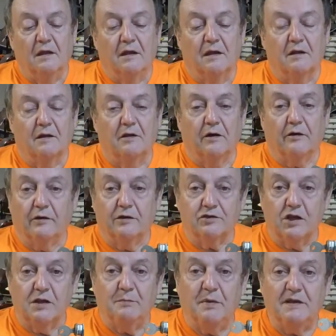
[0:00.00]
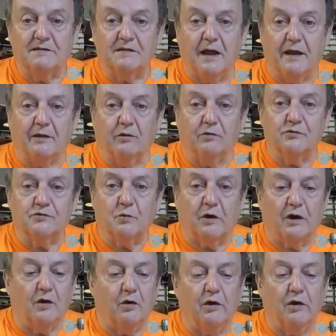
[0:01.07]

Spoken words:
got on JP Cycles, where I